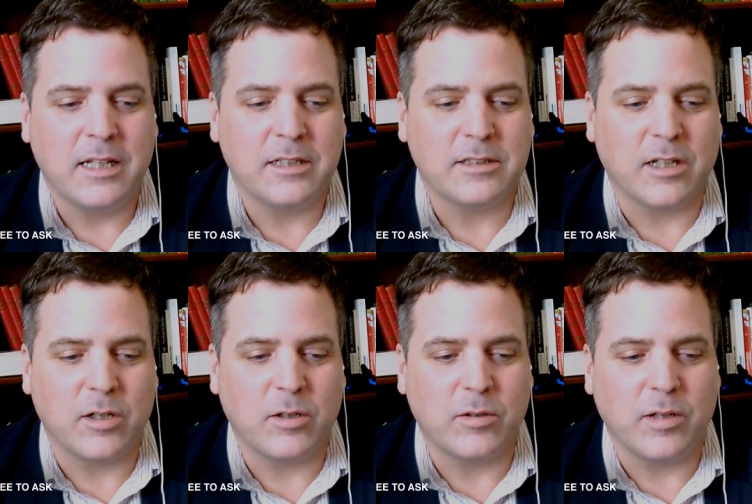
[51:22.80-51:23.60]

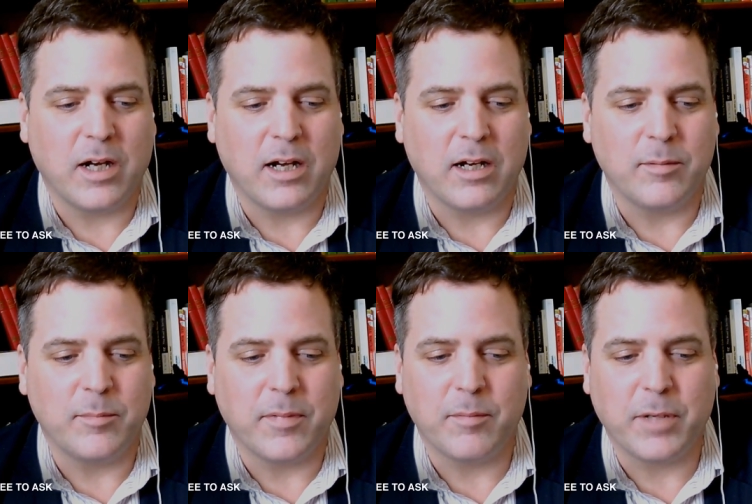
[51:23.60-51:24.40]
So,
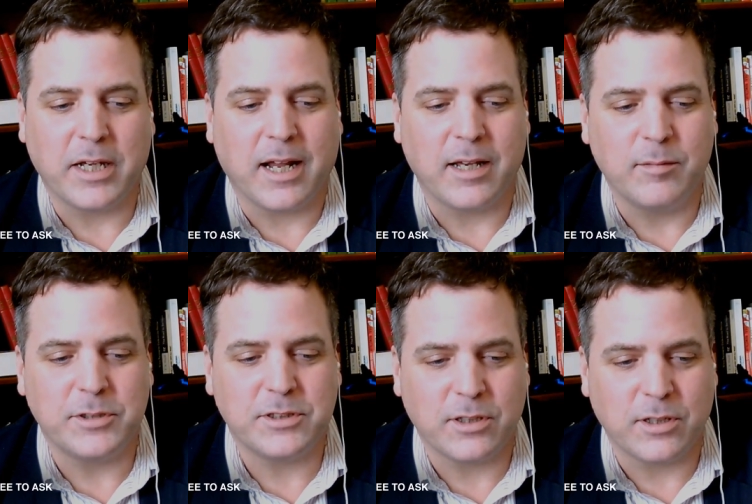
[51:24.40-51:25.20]
um, but I am
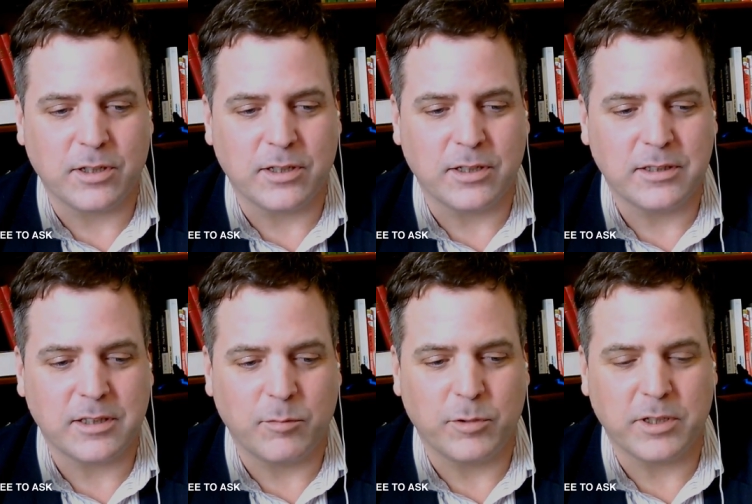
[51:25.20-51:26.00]
sure
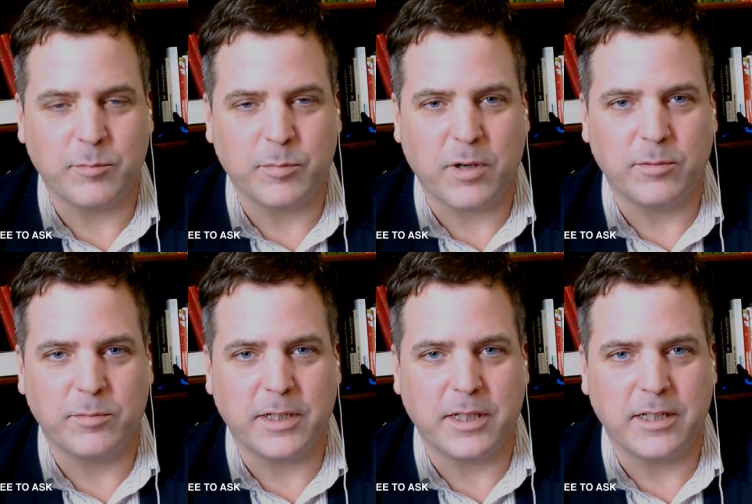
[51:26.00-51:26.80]
someone can
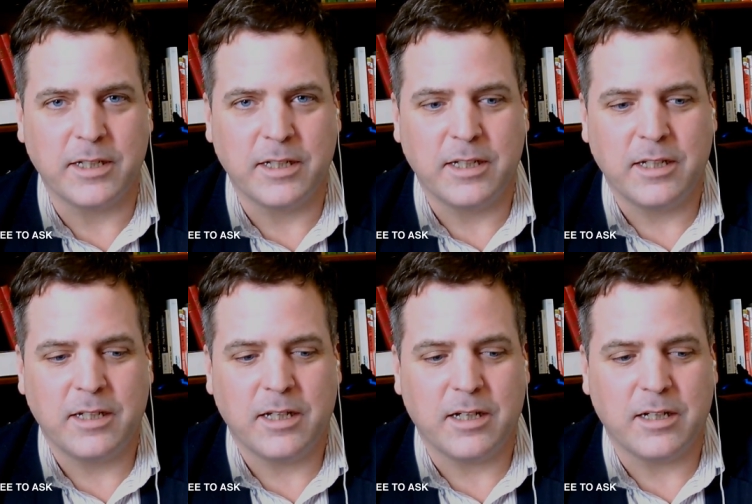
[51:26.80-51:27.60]
probably
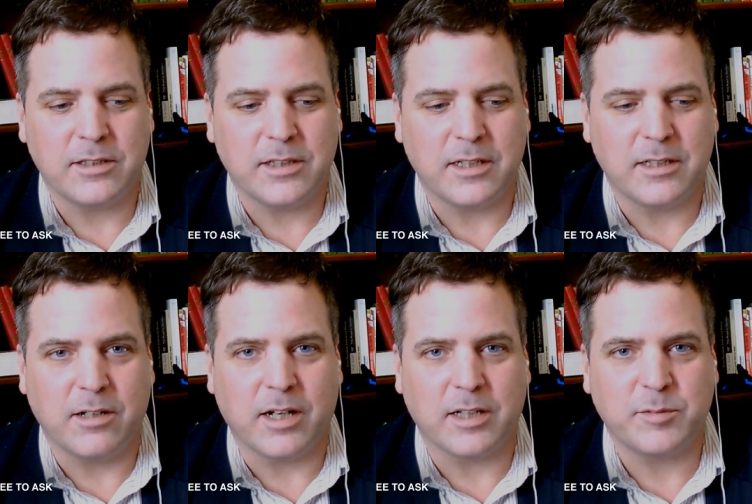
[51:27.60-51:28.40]
uh, shed
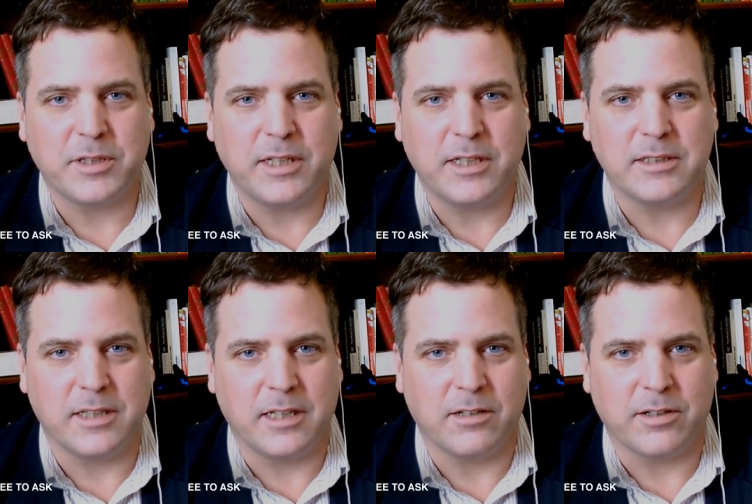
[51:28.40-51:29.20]
their expertise
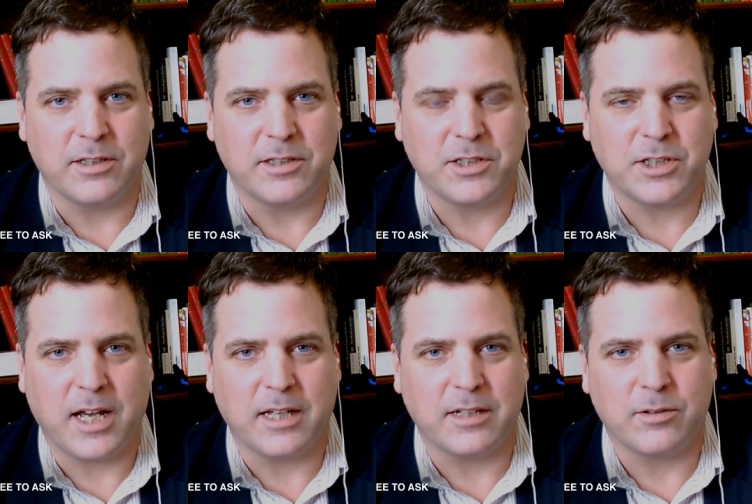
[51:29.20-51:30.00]
either in the
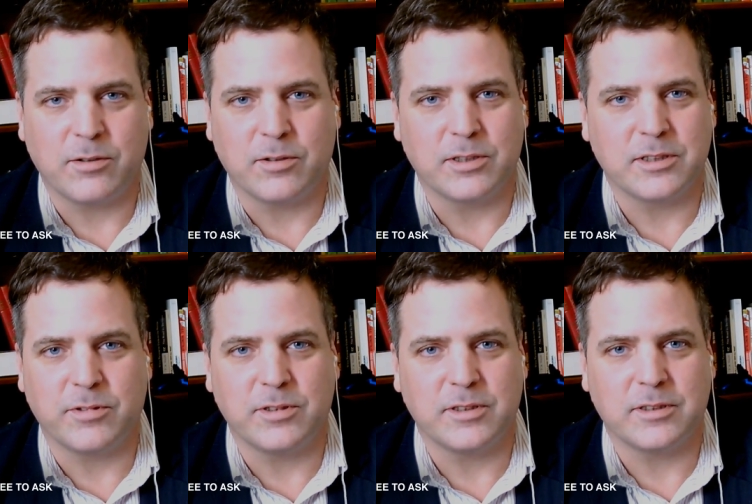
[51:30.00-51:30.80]
chat or
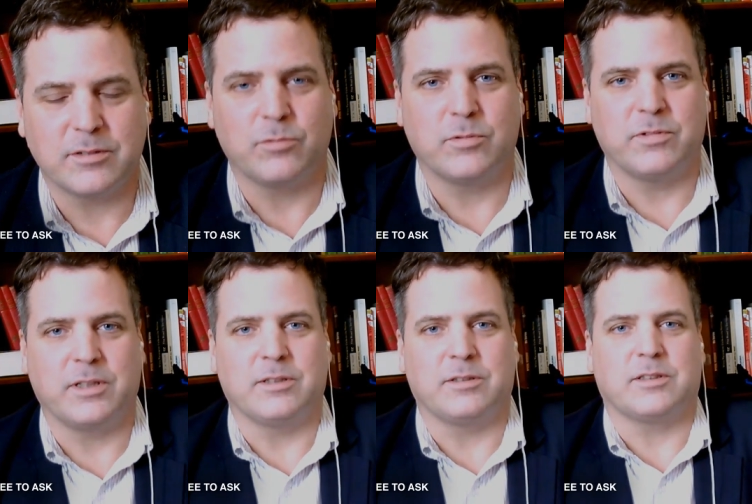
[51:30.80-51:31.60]
for
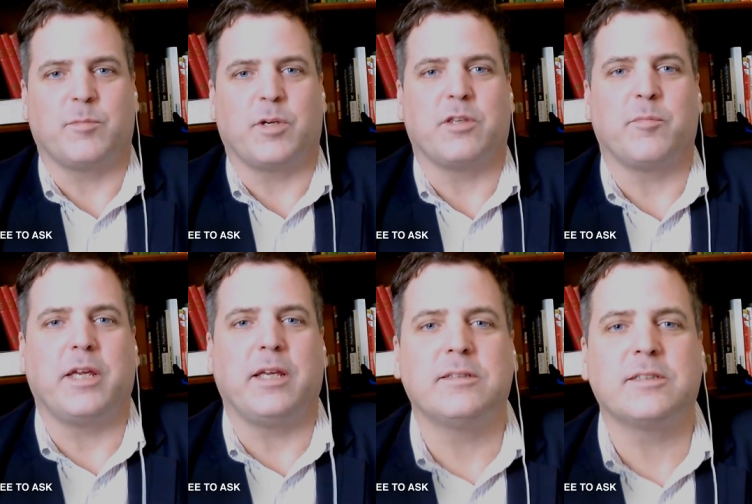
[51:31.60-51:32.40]
some other
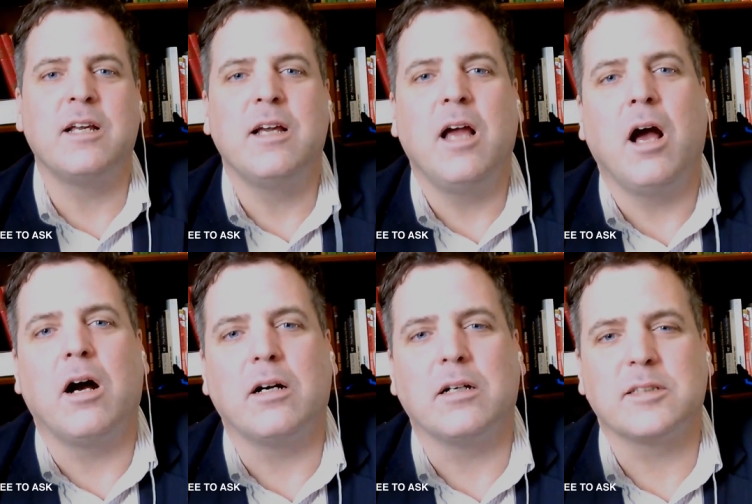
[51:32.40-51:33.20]
means
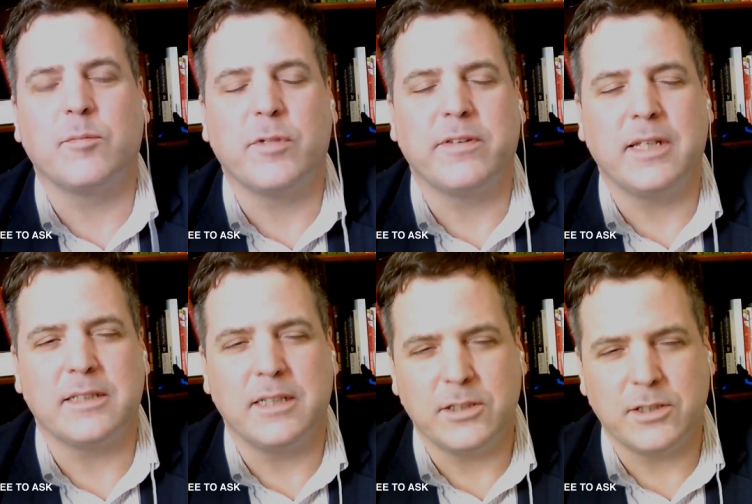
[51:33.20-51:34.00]
on some of
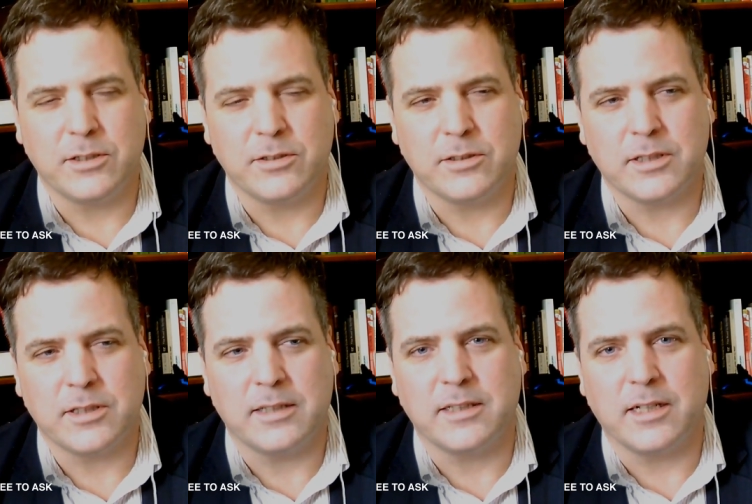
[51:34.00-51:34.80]
these issues
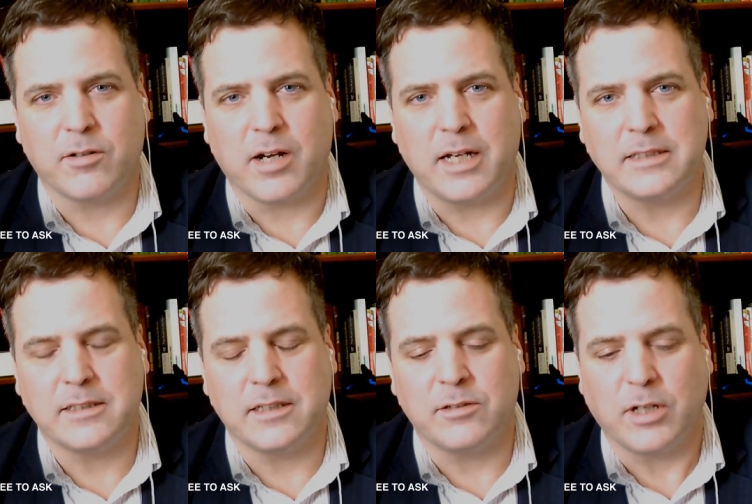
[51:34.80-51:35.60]
as they arise
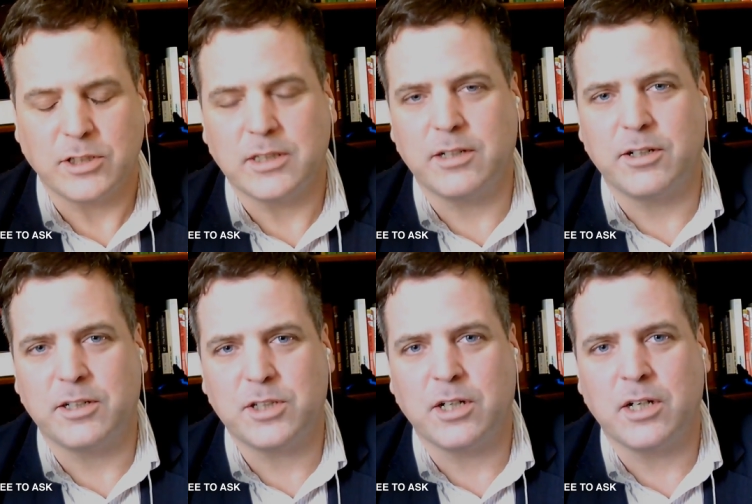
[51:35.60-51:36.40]
in Russian
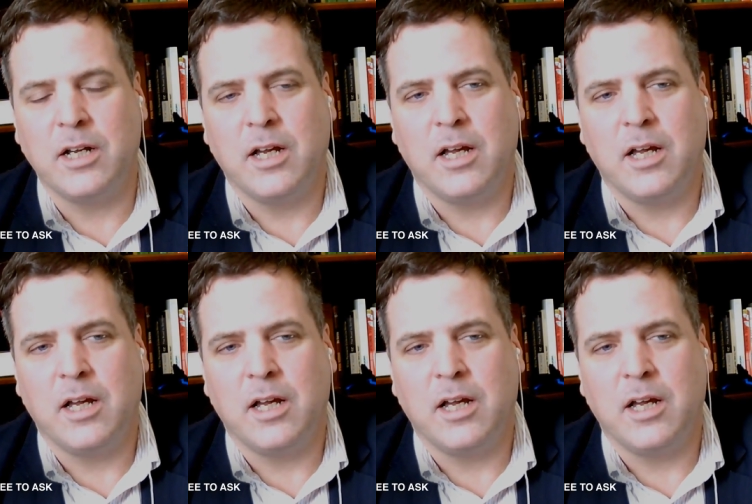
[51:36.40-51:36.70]
literature.